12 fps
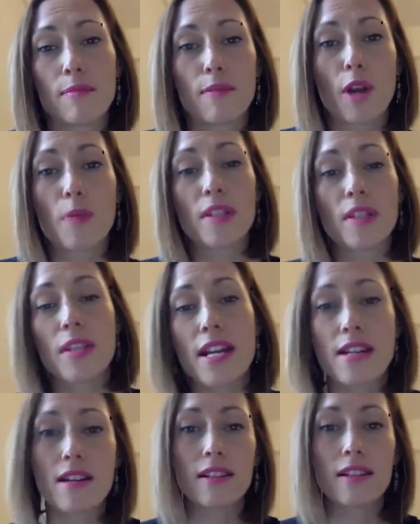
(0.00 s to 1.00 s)
go into their
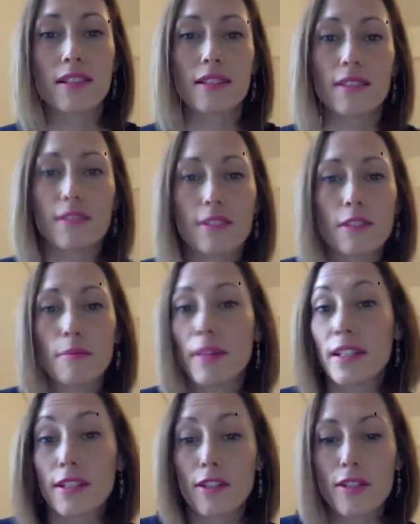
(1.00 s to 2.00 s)
garden
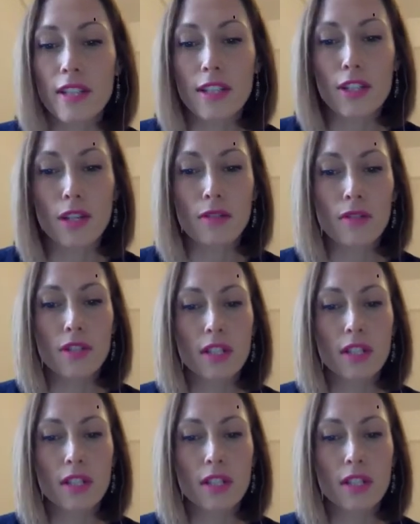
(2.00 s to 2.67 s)
compared to those that don't.